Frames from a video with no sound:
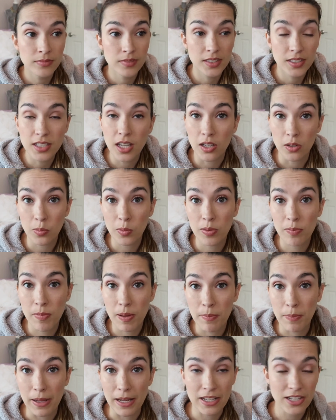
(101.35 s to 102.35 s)
done with my
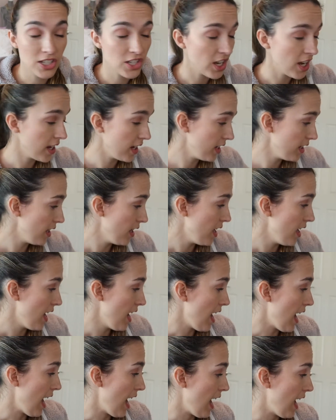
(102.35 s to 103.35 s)
base shade,
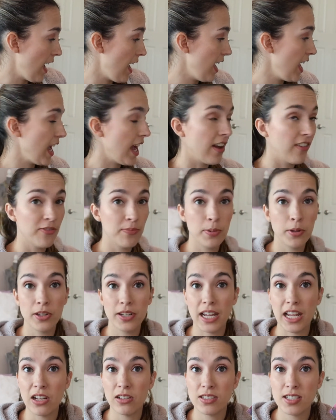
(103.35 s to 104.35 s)
I have pulled
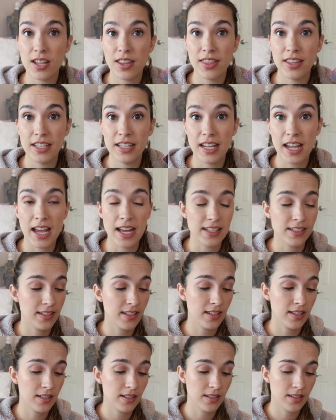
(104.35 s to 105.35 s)
out the
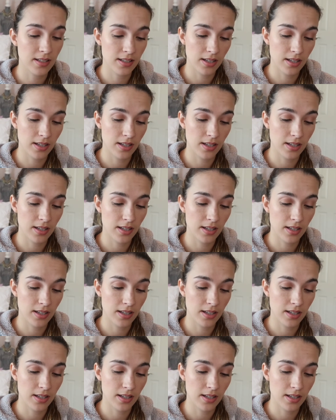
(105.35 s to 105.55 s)
Essence